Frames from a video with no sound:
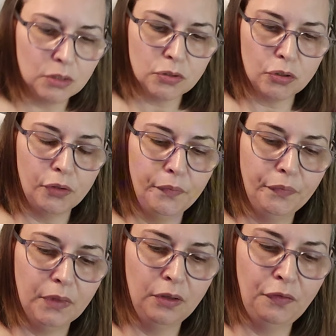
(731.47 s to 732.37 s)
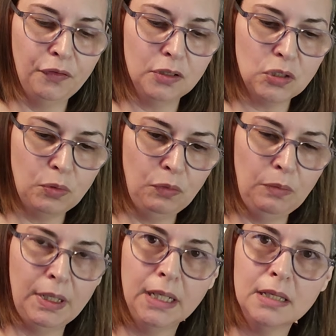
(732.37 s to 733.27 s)
so the first one we
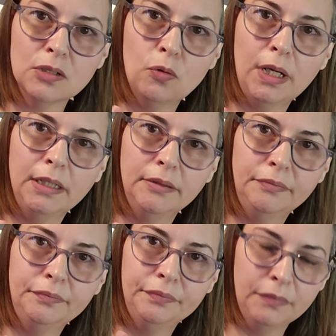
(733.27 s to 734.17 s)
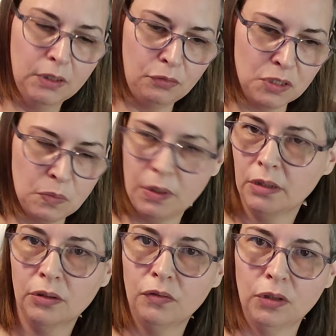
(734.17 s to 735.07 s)
make is quite crispy. I
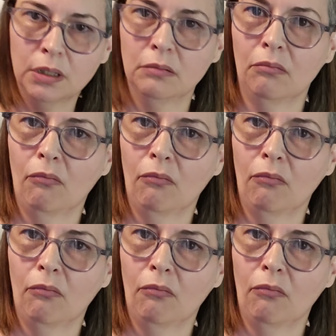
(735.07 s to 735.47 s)
don't know if you can.